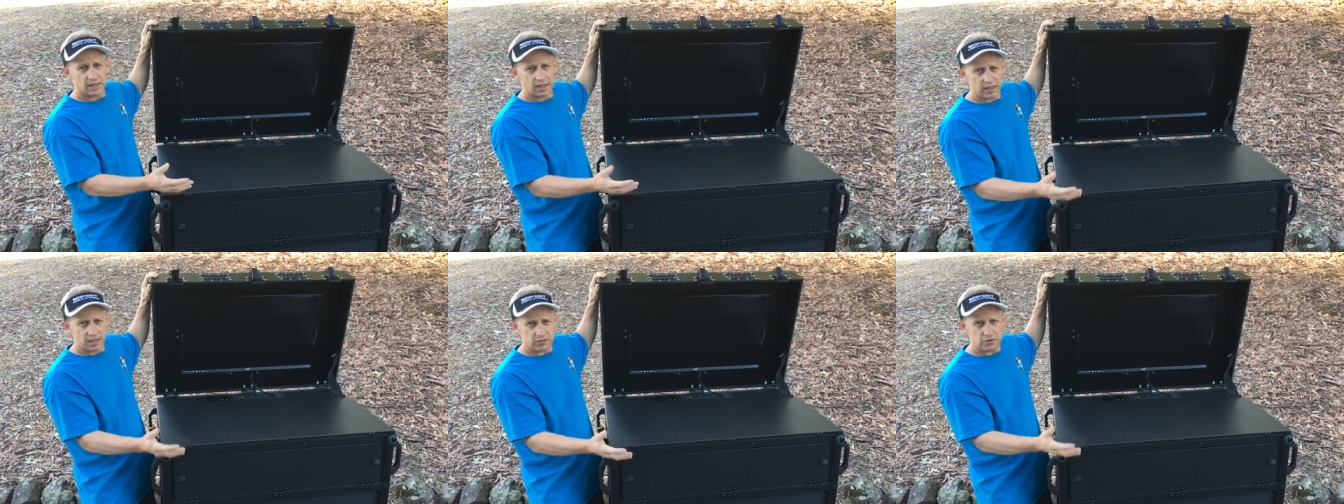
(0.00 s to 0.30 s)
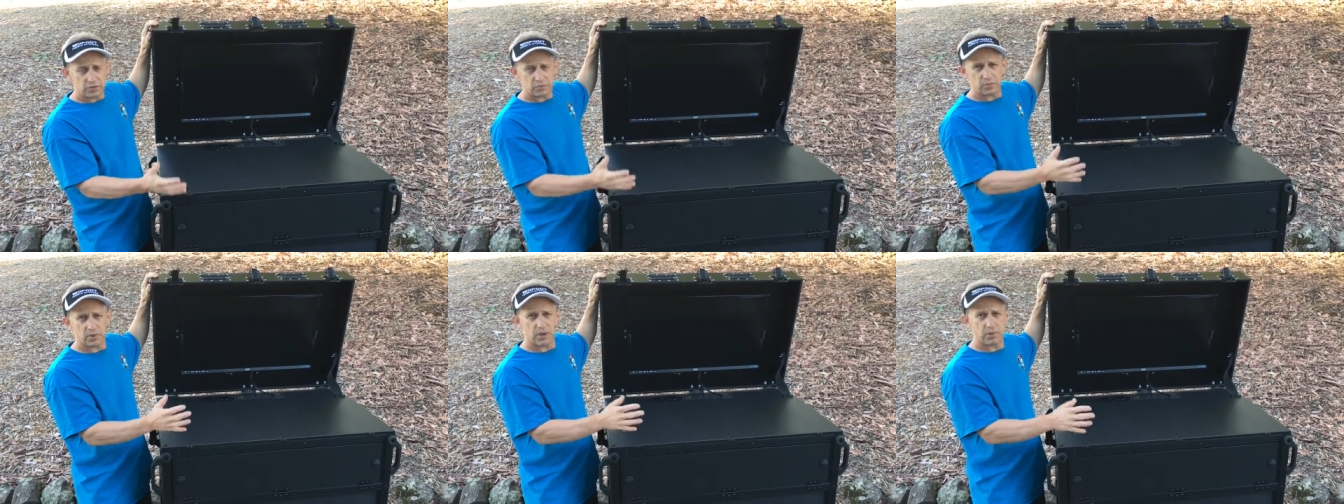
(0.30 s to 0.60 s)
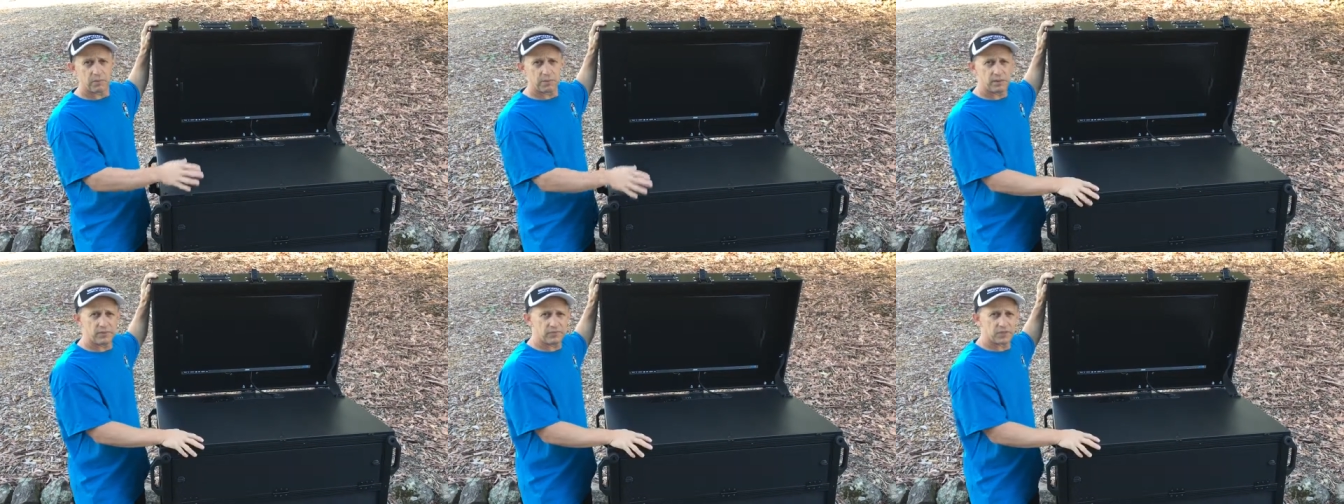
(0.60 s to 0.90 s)
as you
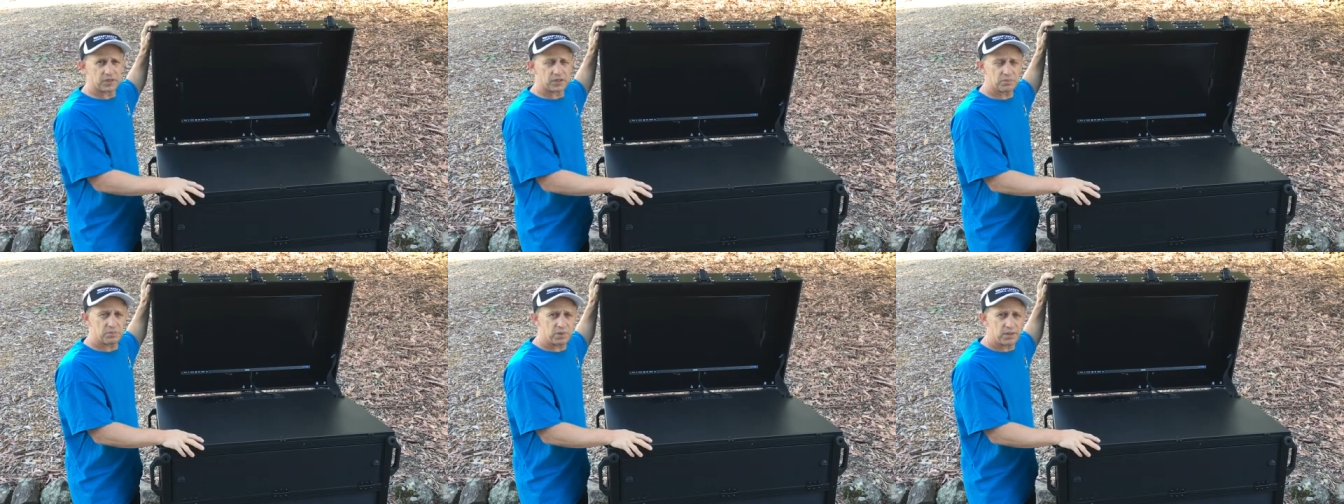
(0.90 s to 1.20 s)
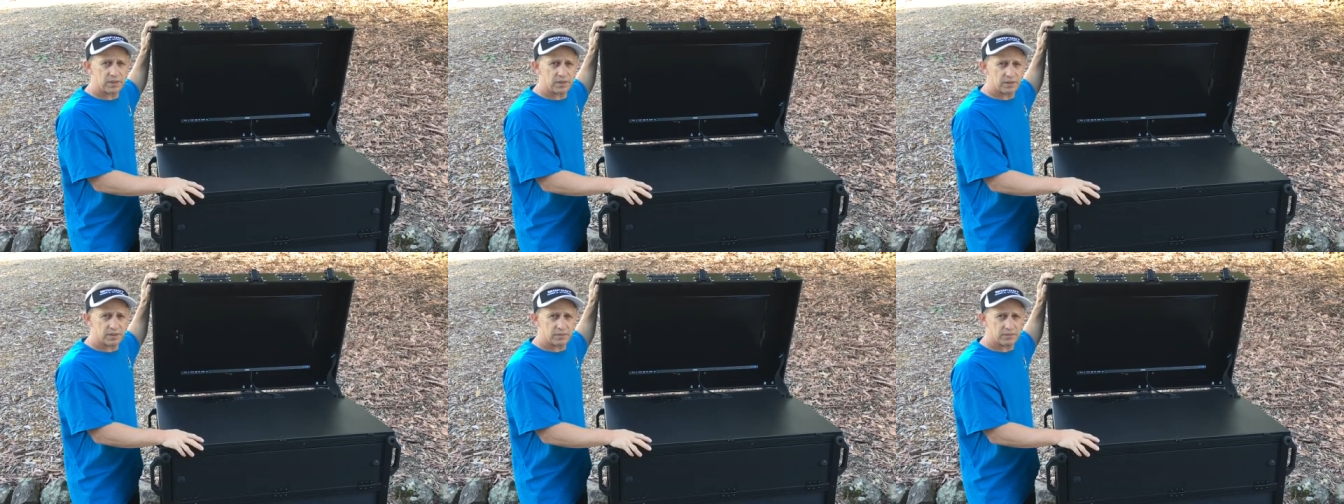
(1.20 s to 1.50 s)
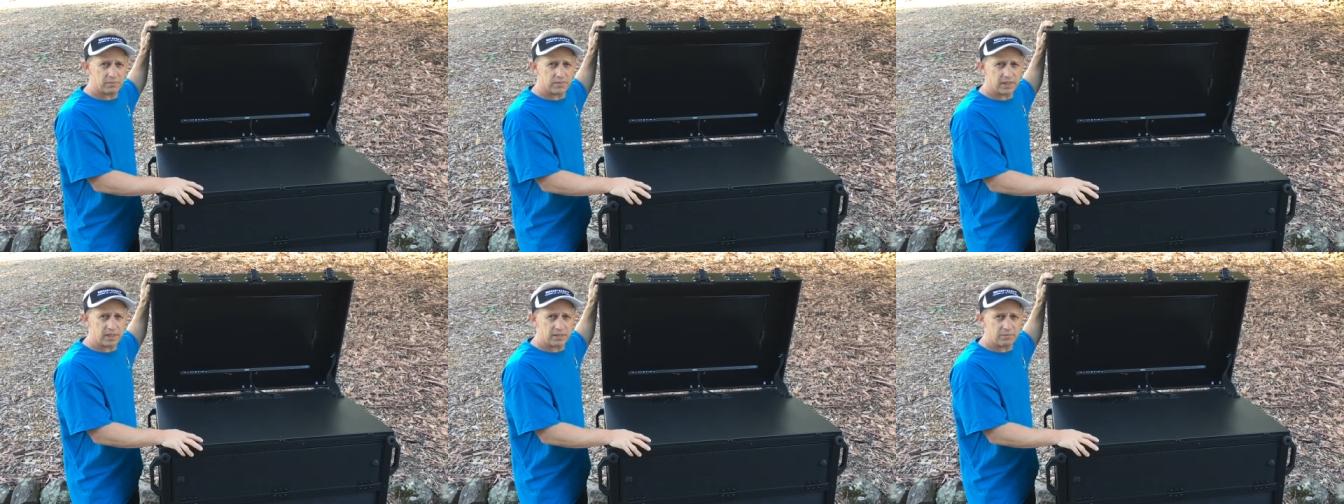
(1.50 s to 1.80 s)
probably have
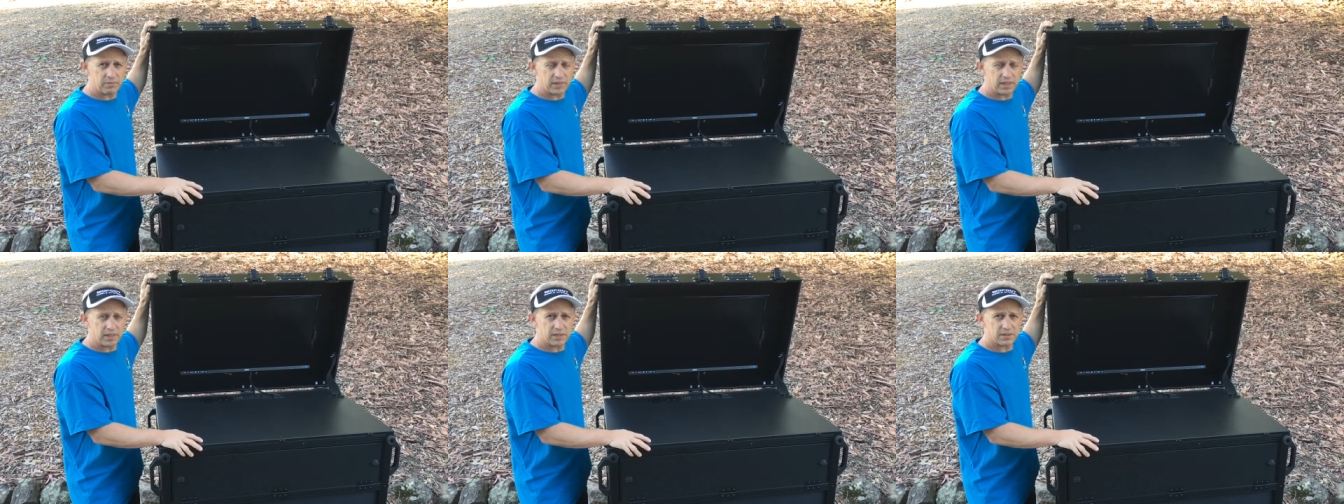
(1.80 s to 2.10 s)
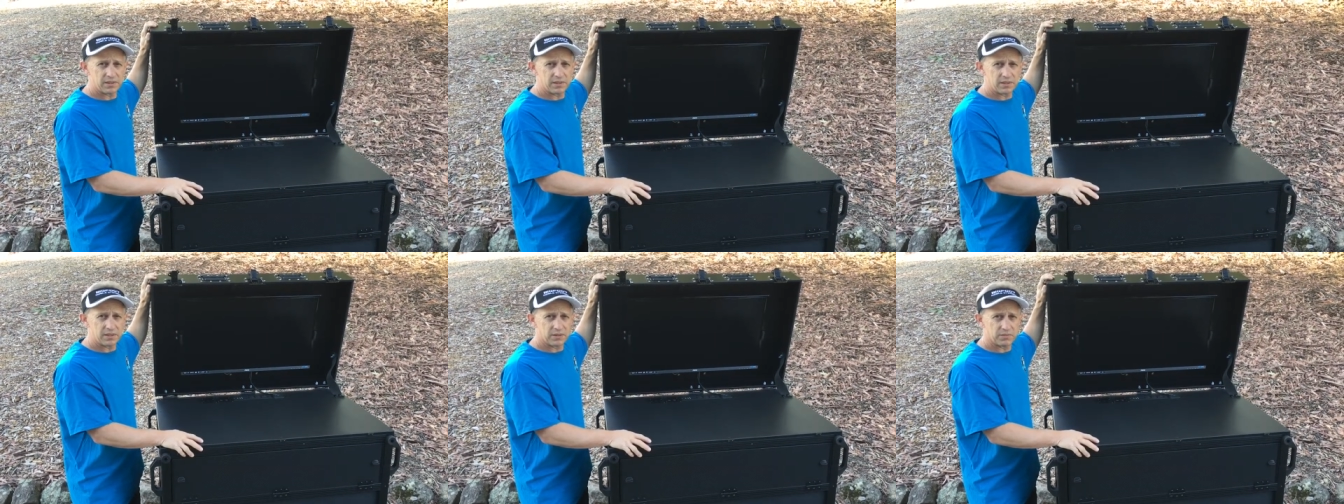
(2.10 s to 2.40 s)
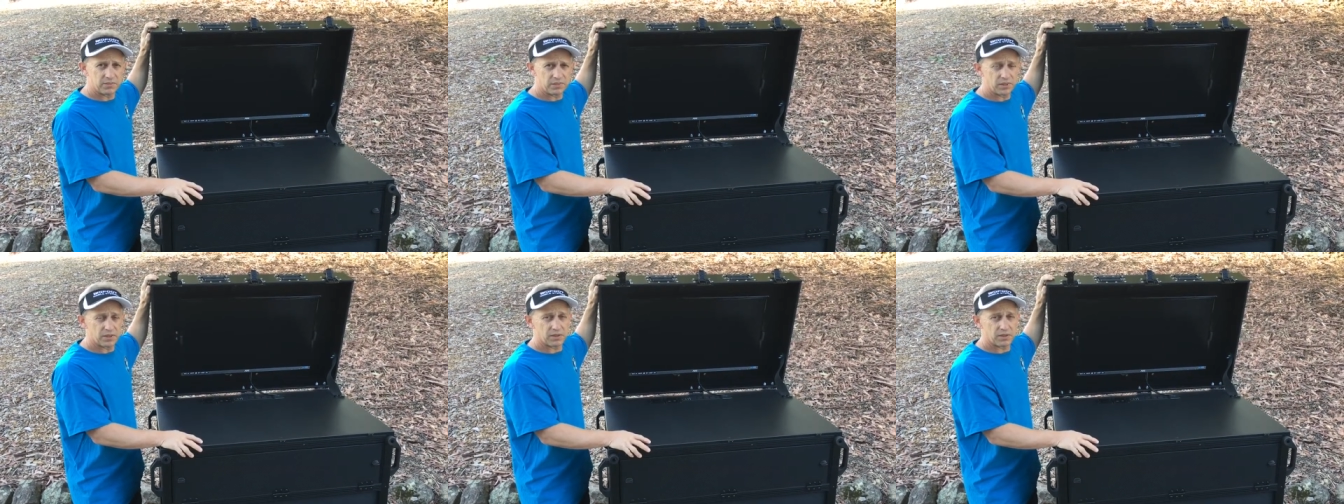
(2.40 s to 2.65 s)
experienced, many systems